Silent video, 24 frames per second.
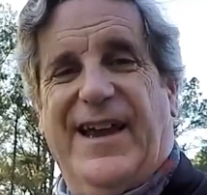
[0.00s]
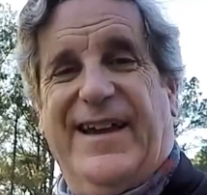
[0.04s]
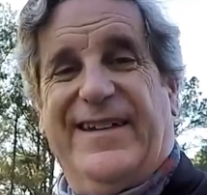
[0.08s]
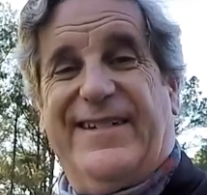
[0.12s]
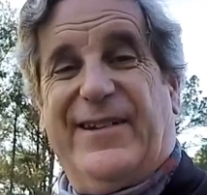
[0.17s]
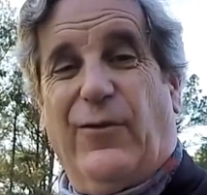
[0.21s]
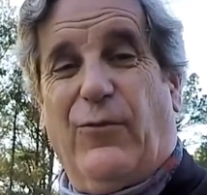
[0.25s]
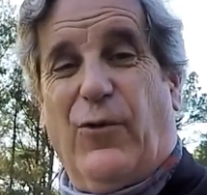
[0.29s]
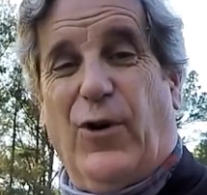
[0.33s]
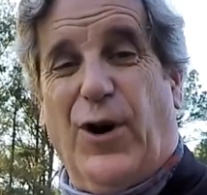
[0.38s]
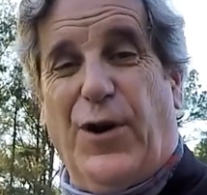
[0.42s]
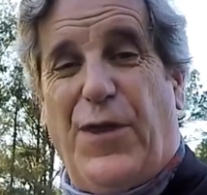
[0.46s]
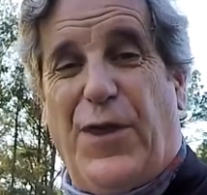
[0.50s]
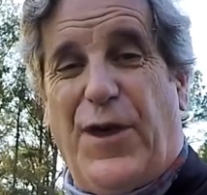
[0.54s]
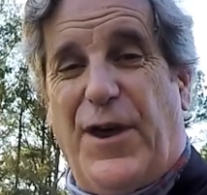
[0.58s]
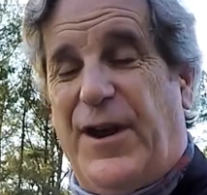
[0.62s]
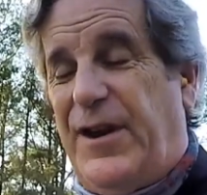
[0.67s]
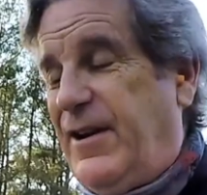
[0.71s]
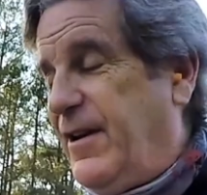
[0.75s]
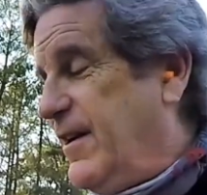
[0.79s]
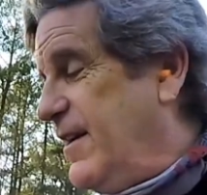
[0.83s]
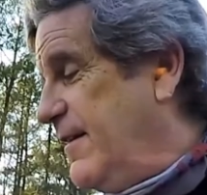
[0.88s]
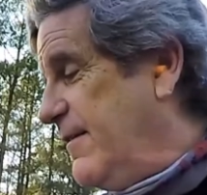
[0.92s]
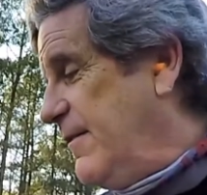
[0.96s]
Is it worth it?
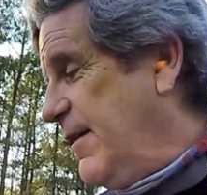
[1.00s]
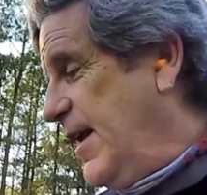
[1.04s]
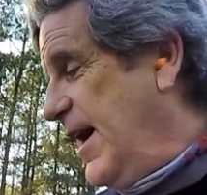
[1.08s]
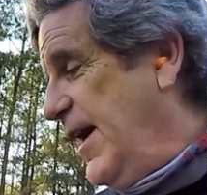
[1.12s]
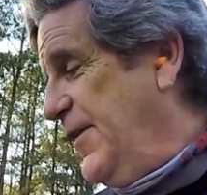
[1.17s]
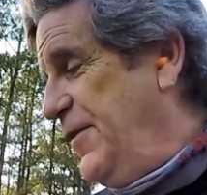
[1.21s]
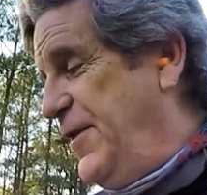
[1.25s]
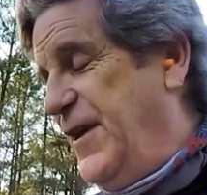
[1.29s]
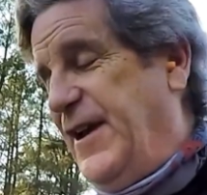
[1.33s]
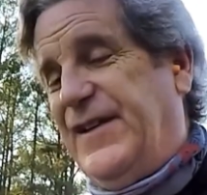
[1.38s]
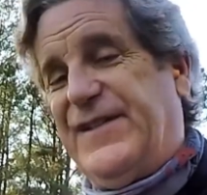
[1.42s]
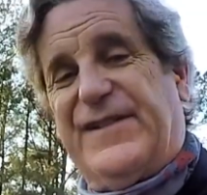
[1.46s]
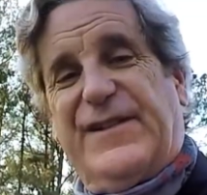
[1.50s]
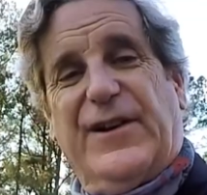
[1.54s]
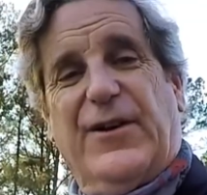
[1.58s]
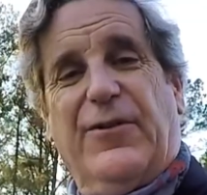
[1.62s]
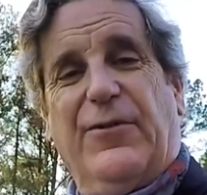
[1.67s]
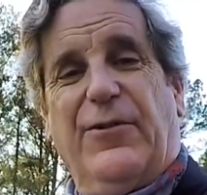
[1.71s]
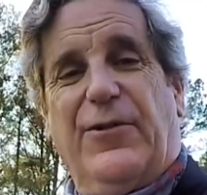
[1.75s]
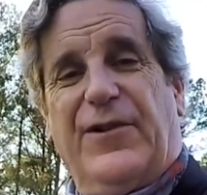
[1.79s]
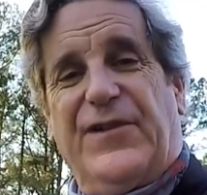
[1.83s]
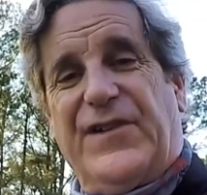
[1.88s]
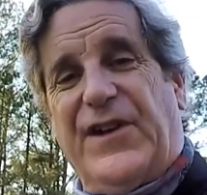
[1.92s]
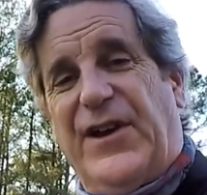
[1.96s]
I think
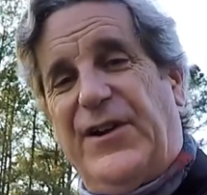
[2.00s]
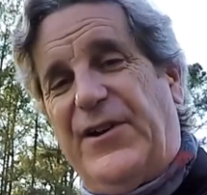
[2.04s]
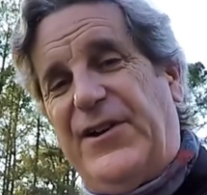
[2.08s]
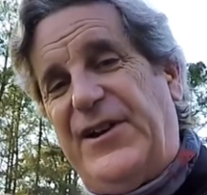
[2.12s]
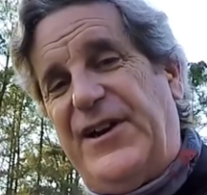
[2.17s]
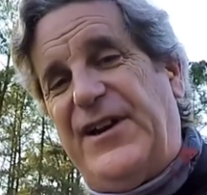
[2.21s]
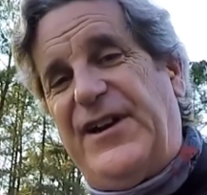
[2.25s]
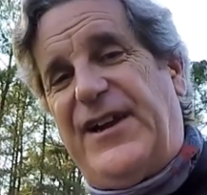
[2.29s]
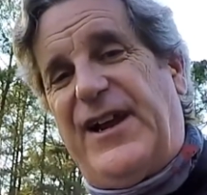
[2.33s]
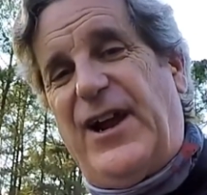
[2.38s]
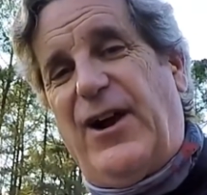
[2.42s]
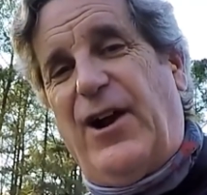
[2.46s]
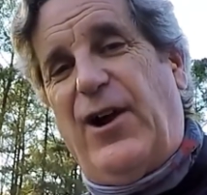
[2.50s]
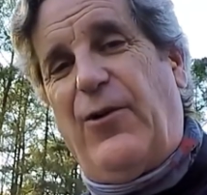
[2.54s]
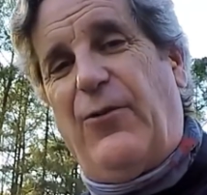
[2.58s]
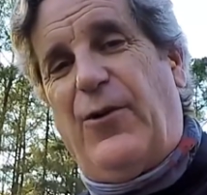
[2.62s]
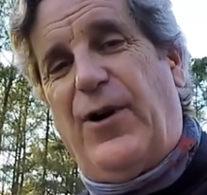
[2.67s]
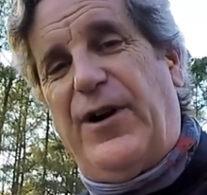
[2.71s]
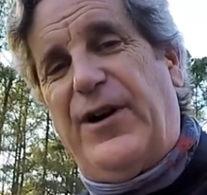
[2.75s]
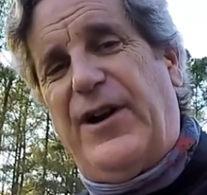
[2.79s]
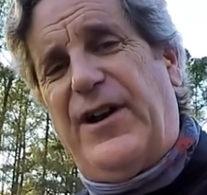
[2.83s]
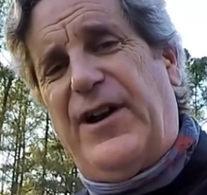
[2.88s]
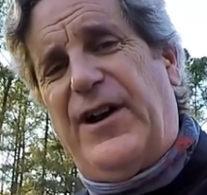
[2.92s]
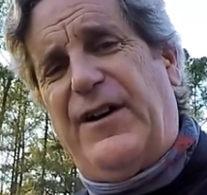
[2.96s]
so, because I only need to carry
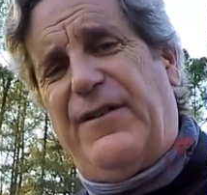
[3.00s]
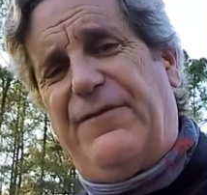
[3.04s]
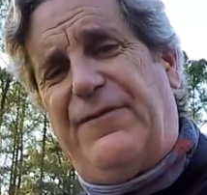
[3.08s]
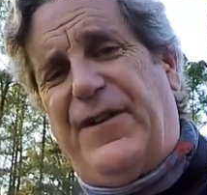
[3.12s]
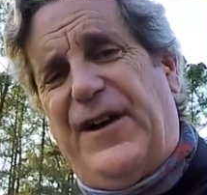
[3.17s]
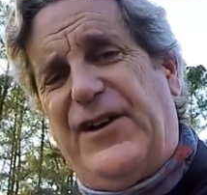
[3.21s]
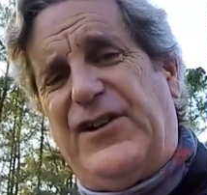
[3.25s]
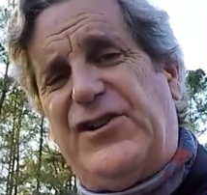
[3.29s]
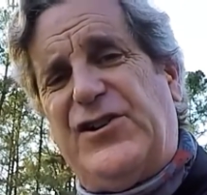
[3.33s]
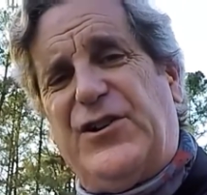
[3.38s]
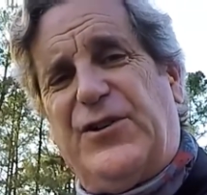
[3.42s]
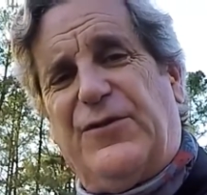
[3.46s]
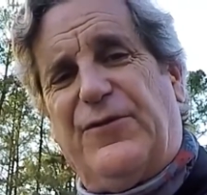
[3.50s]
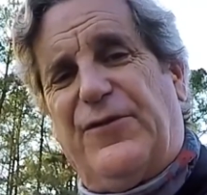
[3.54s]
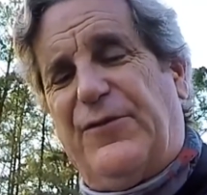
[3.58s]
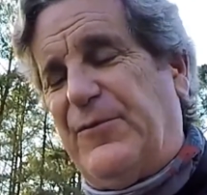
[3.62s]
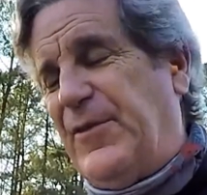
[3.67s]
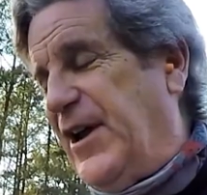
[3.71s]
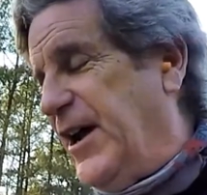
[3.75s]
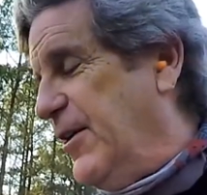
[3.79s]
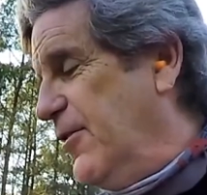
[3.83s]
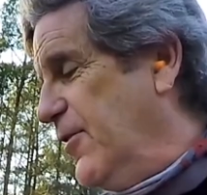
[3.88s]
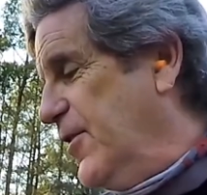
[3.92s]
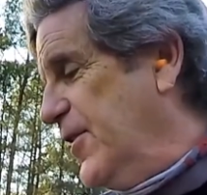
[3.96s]
one face shield from
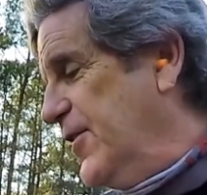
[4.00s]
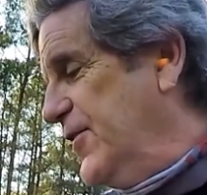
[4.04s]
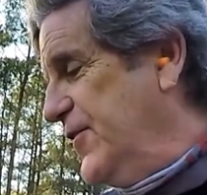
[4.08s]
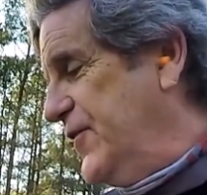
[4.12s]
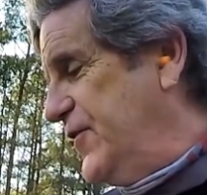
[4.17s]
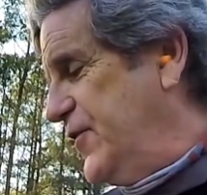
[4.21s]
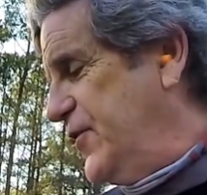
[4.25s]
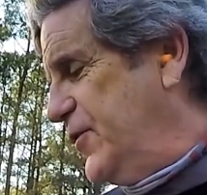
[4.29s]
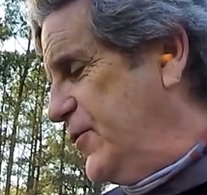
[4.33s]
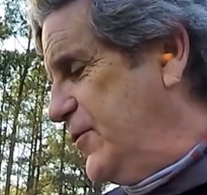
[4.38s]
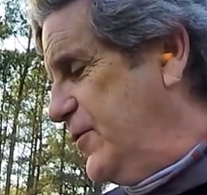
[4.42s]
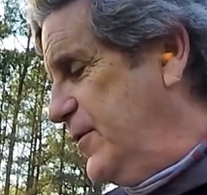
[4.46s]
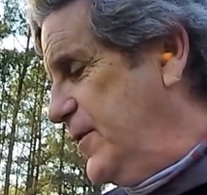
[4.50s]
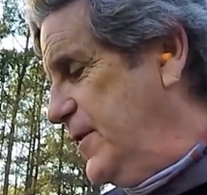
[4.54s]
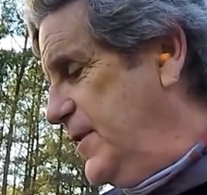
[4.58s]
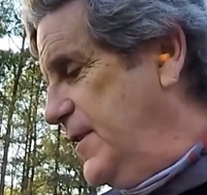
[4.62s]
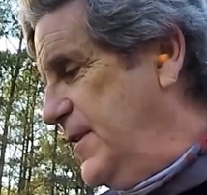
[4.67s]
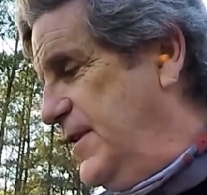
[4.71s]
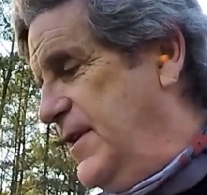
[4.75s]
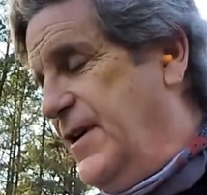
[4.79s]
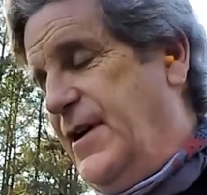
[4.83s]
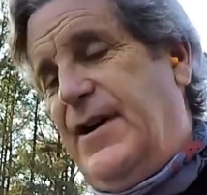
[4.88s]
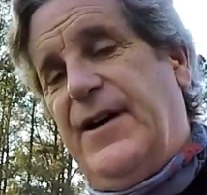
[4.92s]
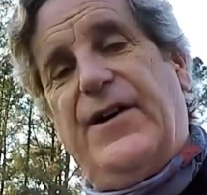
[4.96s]
now on. So
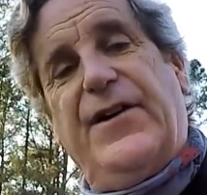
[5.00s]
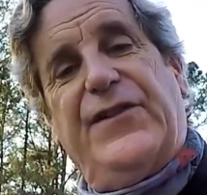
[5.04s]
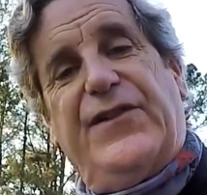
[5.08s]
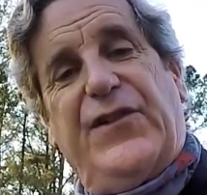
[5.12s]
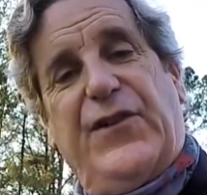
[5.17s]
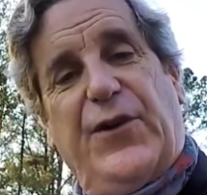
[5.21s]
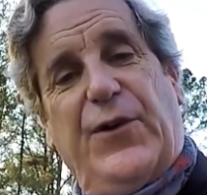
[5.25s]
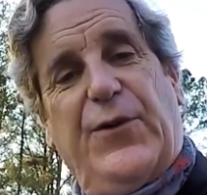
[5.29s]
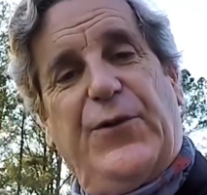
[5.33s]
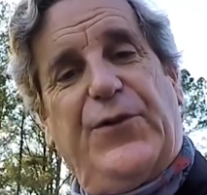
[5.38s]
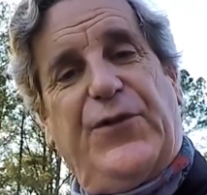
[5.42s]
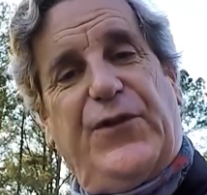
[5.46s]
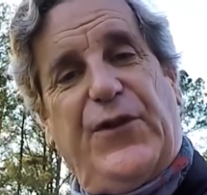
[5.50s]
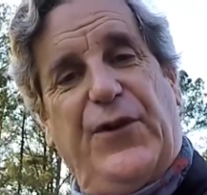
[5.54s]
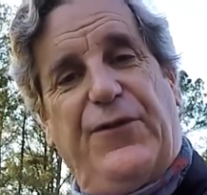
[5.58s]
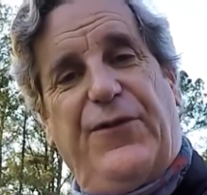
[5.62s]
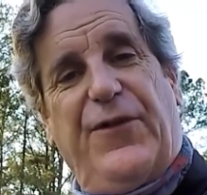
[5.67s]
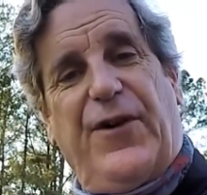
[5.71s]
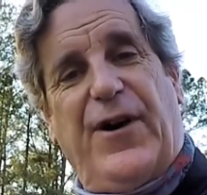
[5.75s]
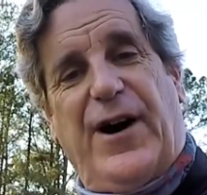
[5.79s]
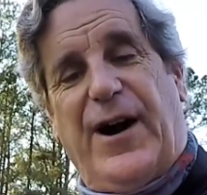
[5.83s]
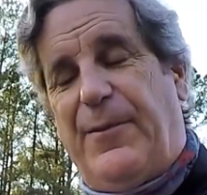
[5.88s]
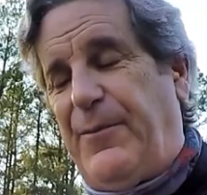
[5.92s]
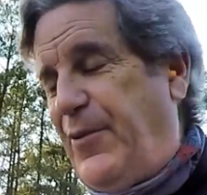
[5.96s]

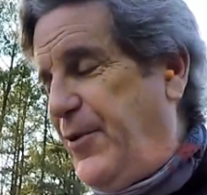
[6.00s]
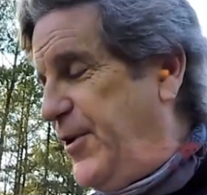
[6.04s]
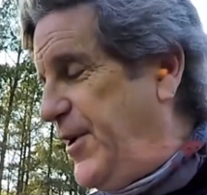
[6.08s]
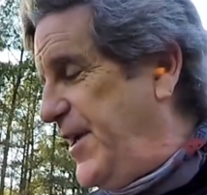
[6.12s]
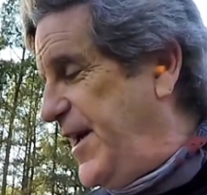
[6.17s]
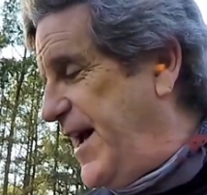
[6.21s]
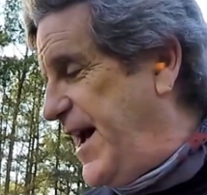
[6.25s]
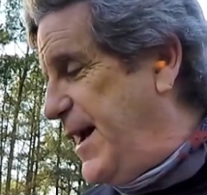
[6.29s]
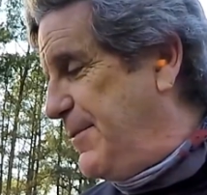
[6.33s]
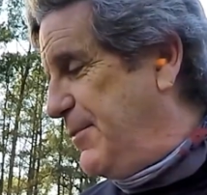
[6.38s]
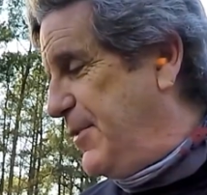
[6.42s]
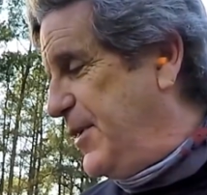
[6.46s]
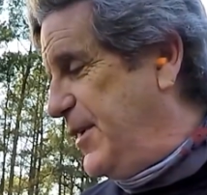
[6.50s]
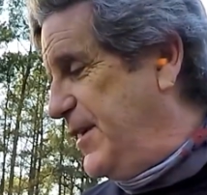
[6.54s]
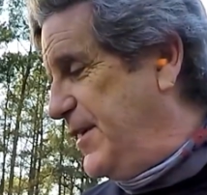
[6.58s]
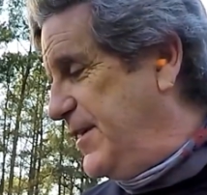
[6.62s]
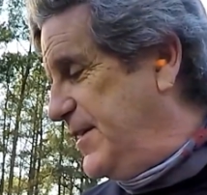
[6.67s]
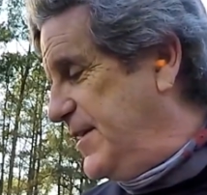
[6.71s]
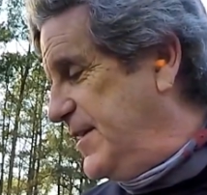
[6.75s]
far I'm pretty happy.